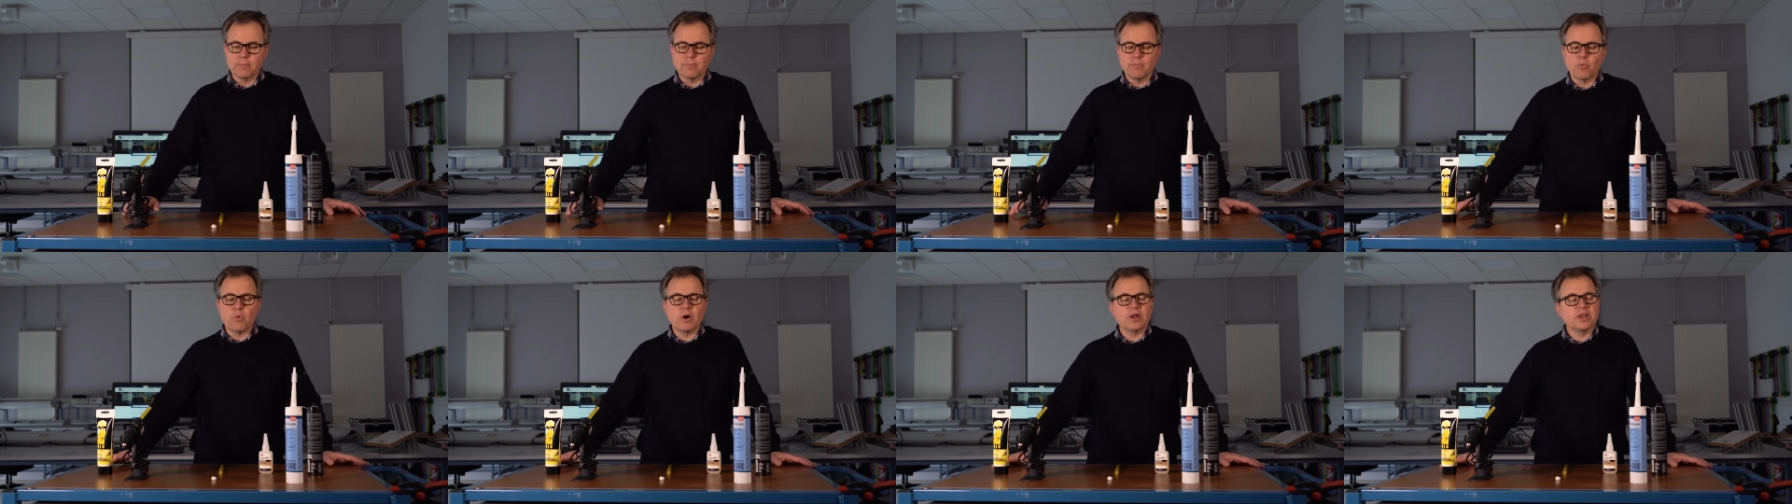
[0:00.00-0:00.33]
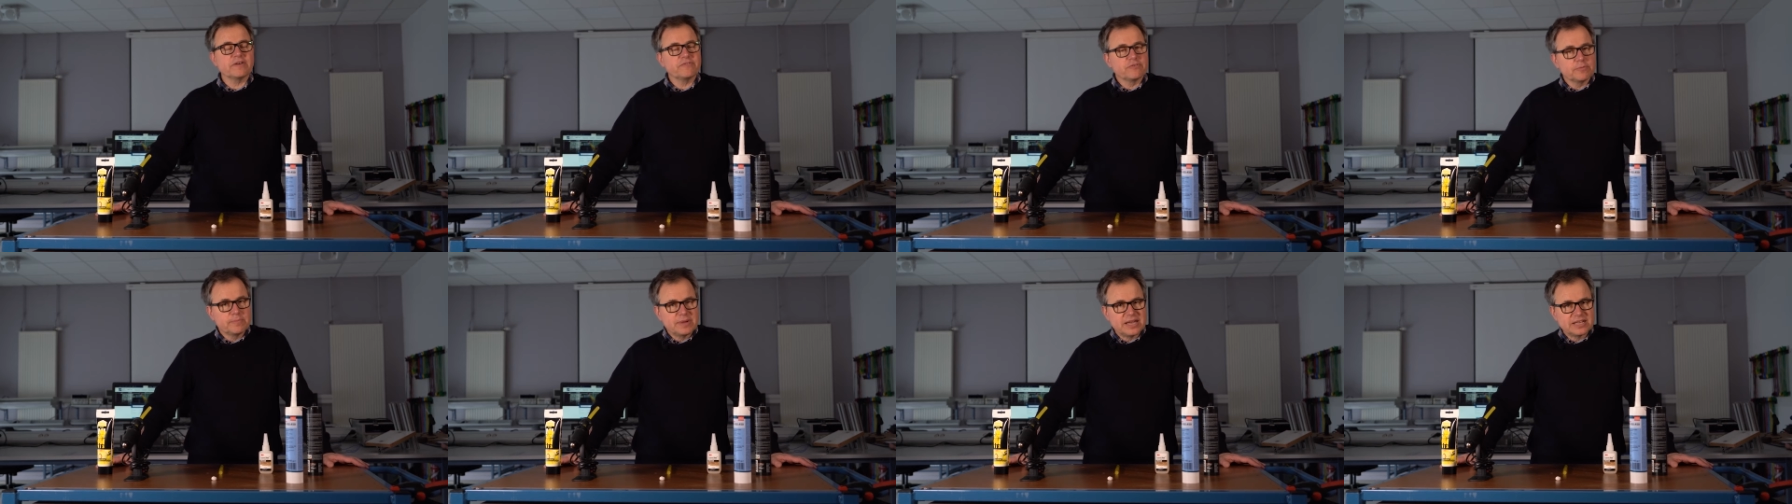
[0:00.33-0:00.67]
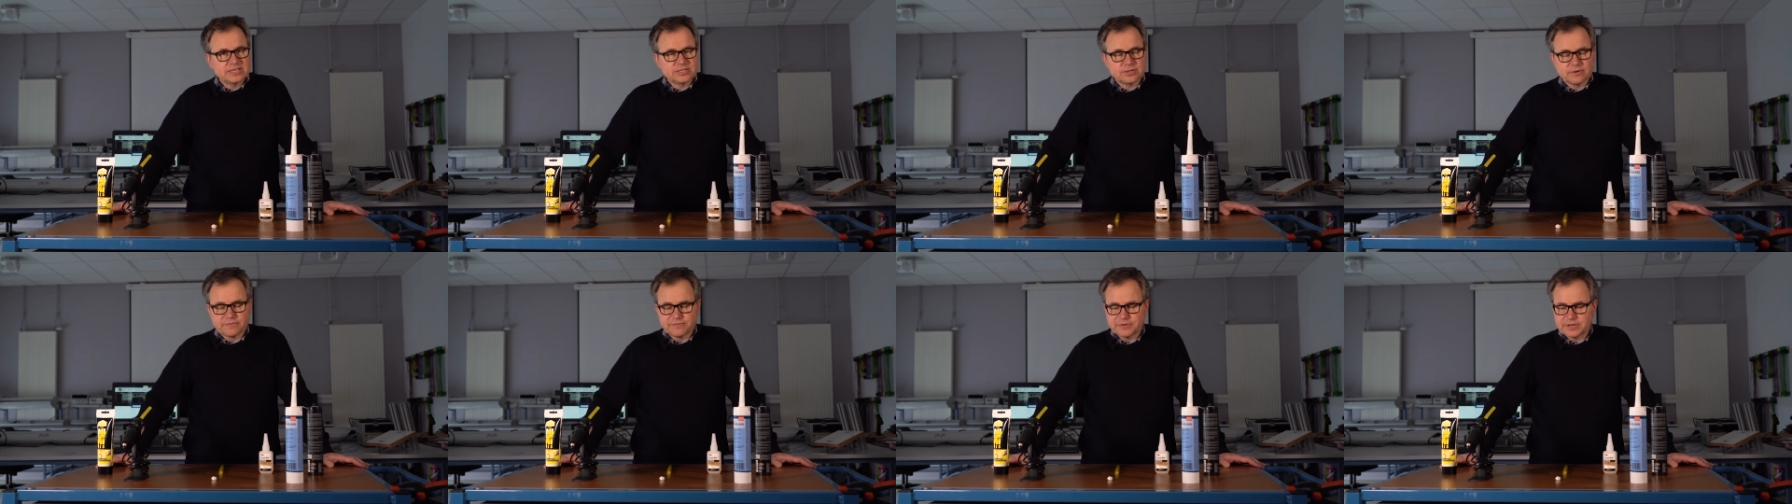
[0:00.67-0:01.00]
One of the
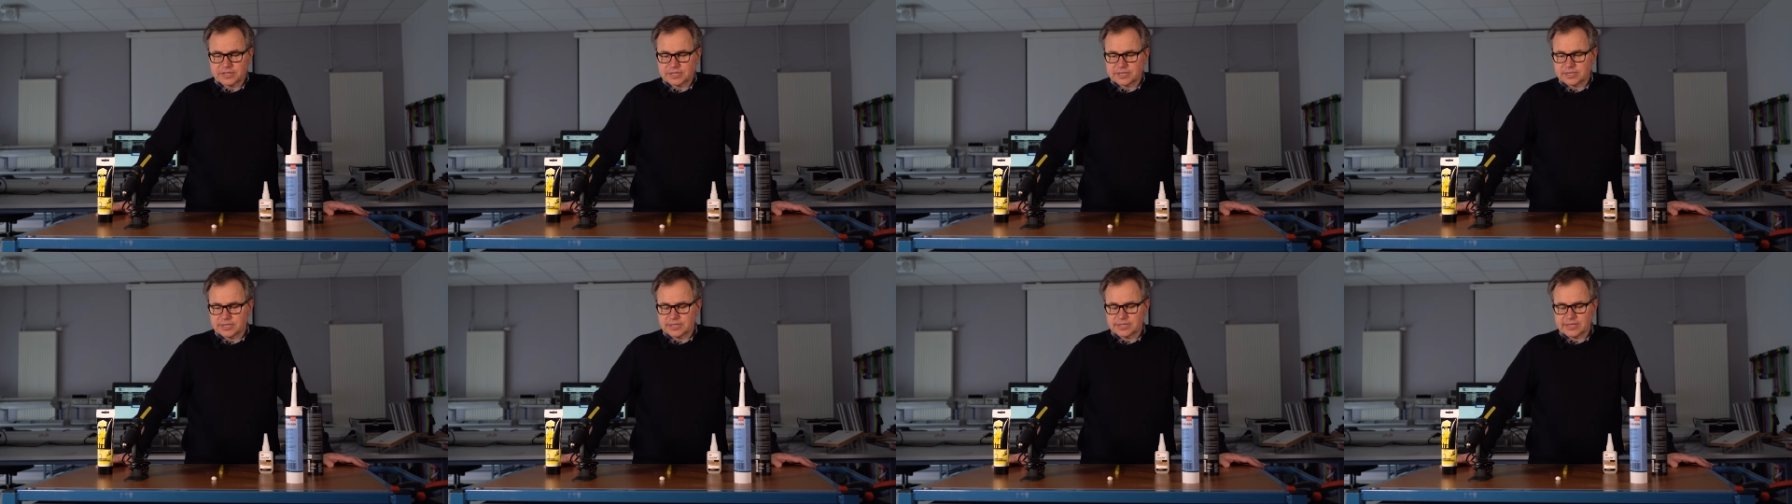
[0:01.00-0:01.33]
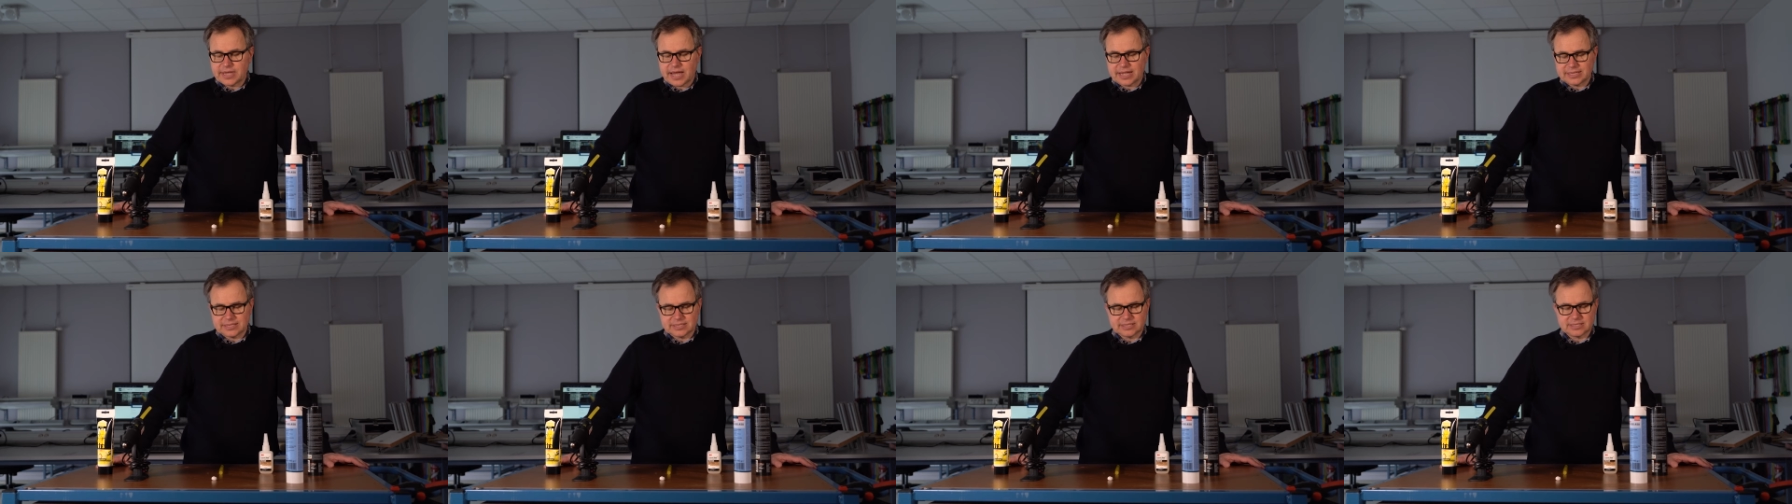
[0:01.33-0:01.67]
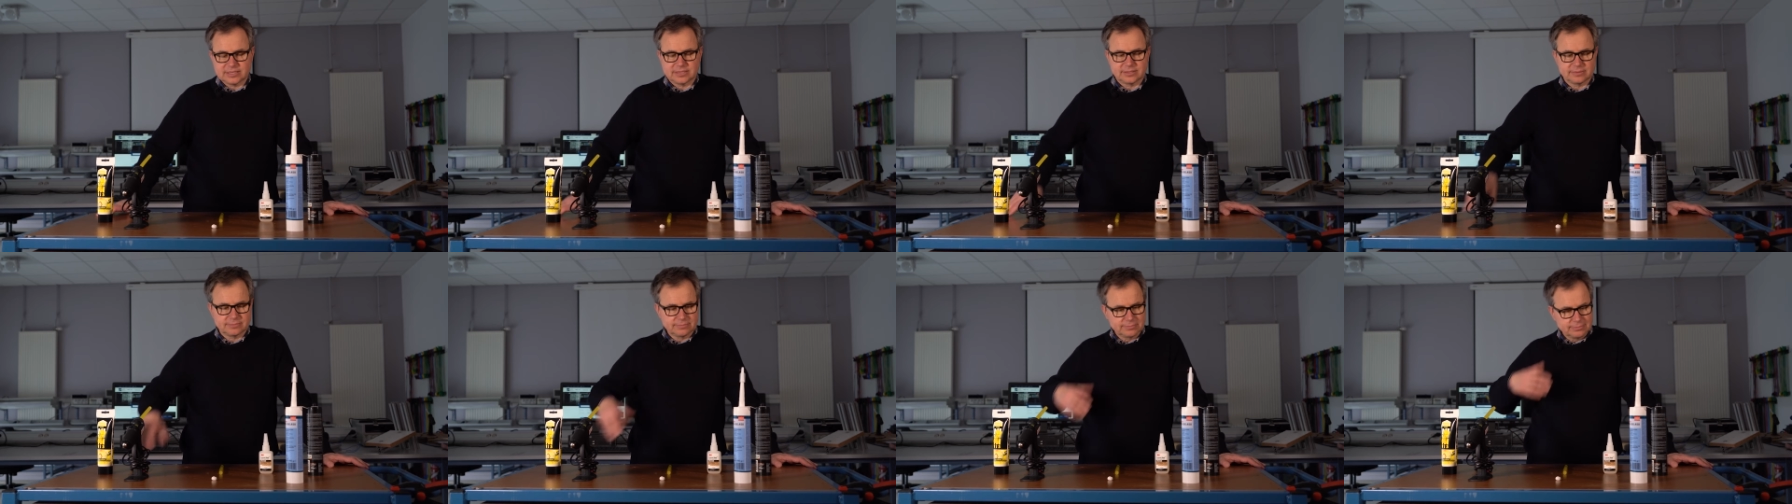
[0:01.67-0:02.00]
best of it in that